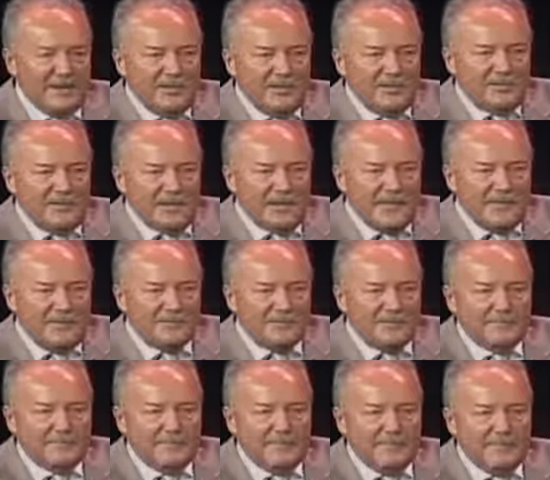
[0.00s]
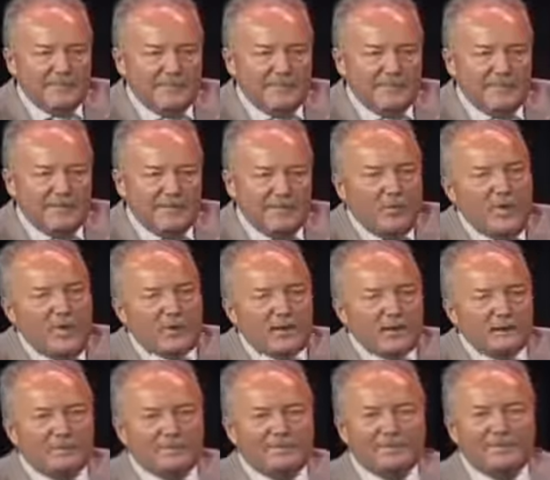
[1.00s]
You see,
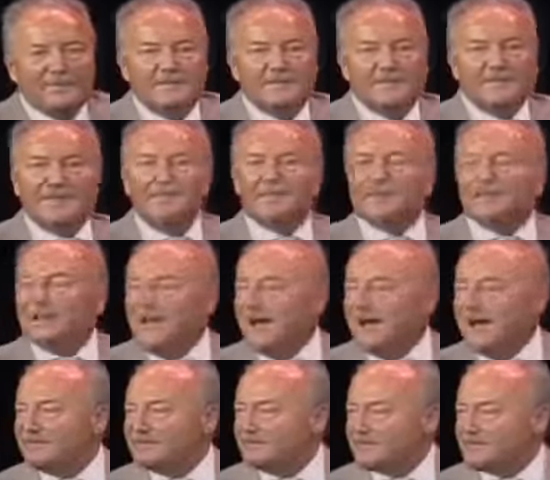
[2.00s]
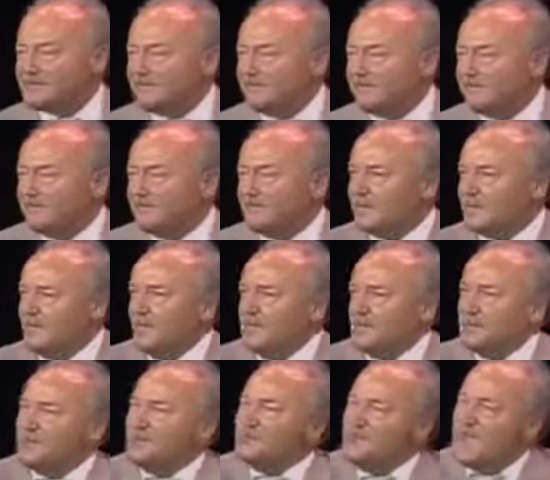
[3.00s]
well, somebody laughs.
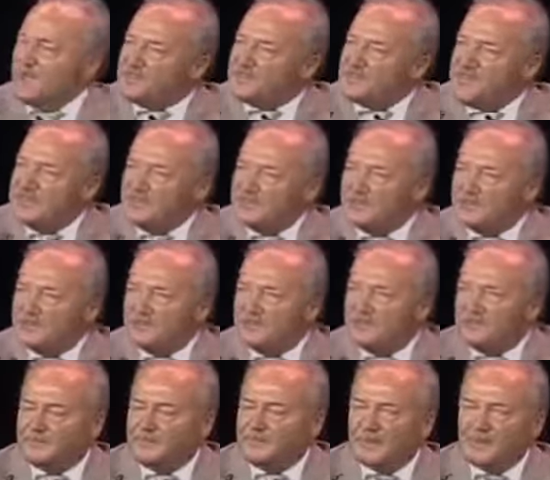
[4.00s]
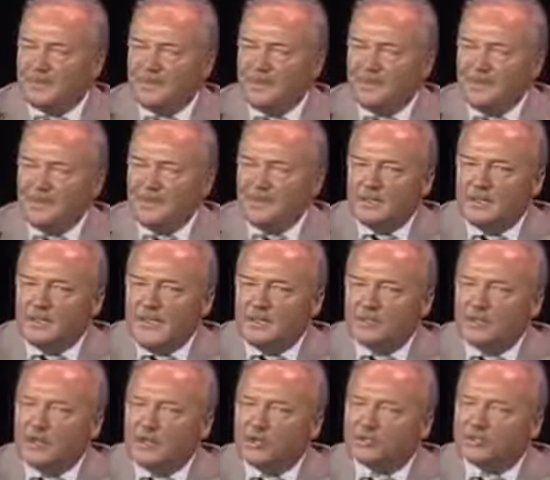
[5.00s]
You may think
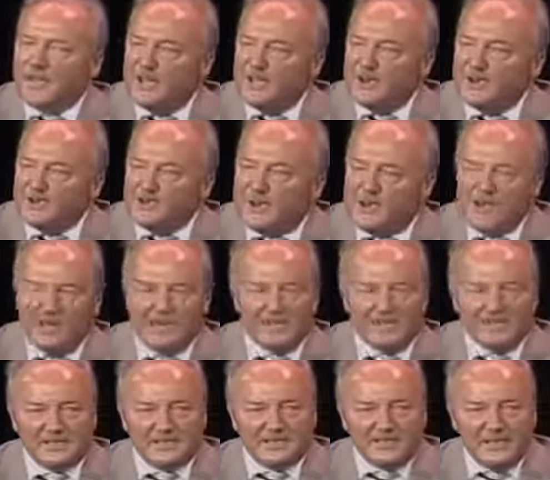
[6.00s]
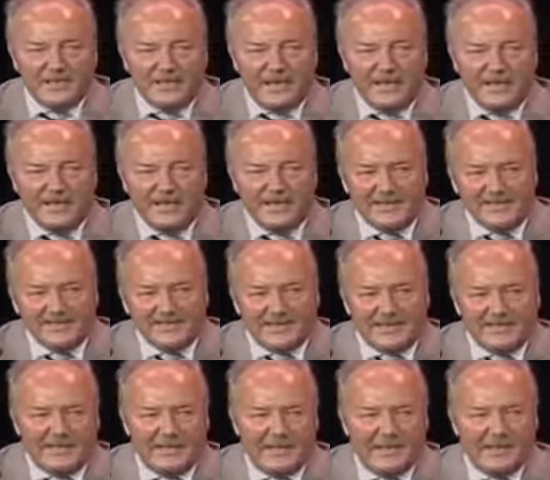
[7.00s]
that those aeroplanes in this
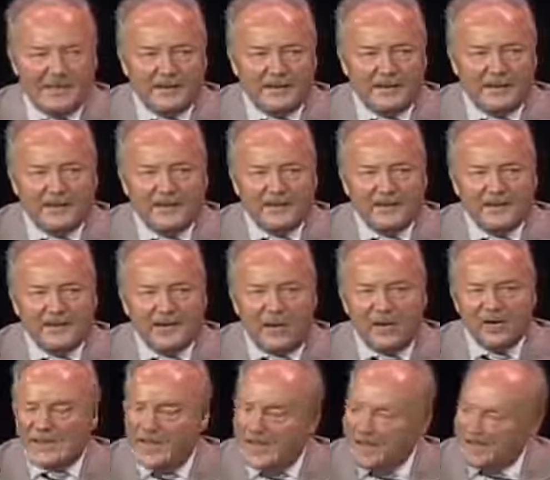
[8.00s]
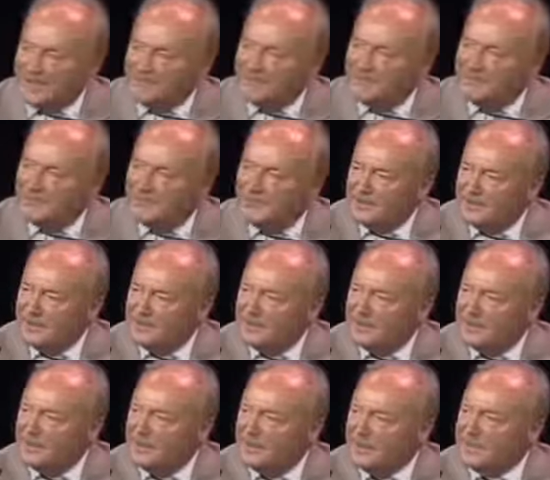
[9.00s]
city on 9/11
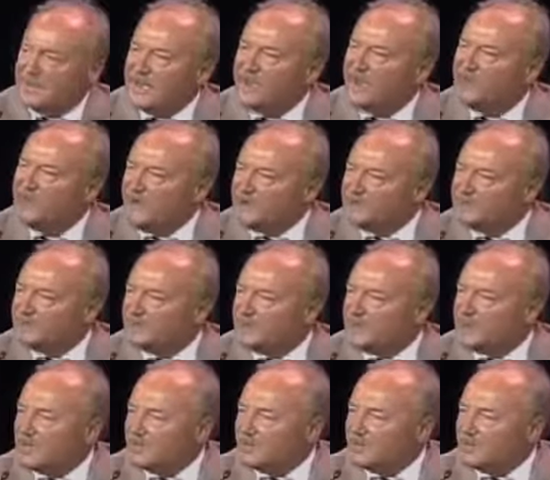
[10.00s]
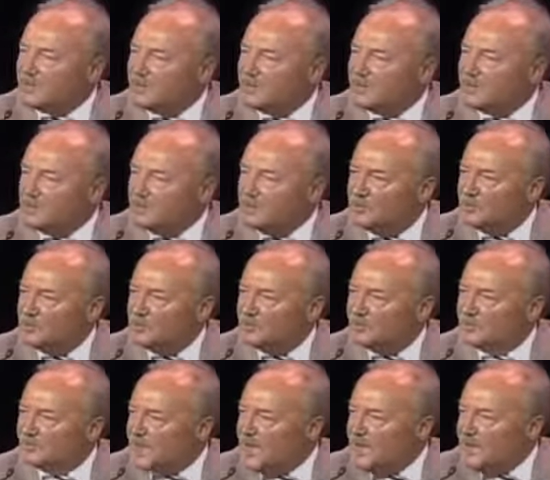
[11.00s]
came out of a clear blue
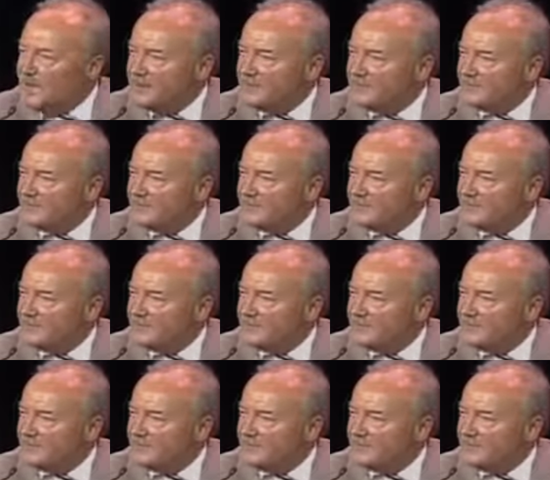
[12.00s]
sky.